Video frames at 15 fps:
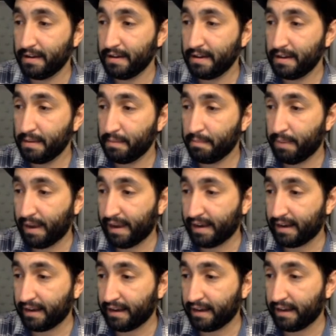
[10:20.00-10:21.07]
by
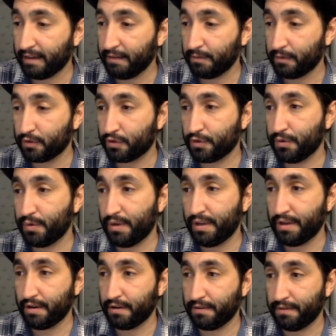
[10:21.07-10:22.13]
clicking true here.
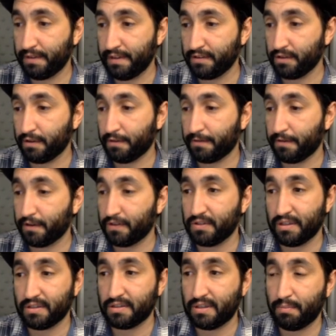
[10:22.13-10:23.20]
These are the first
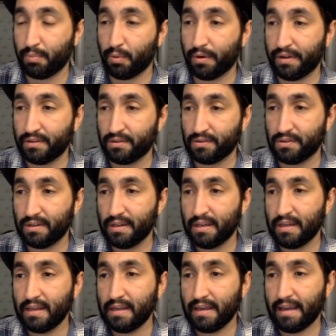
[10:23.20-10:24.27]
60 points.
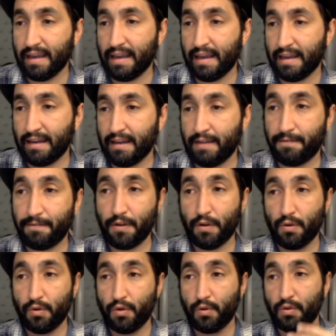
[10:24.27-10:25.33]
And if you do
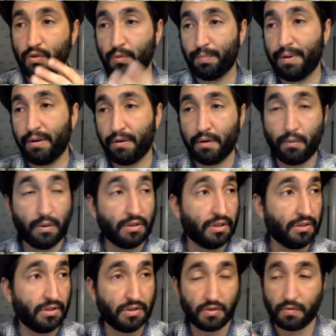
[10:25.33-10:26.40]
superior, which is
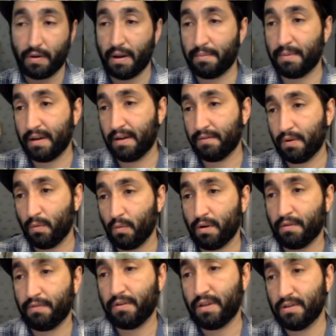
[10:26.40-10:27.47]
described in every one of
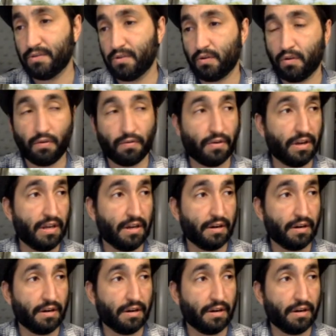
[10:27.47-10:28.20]
these over here,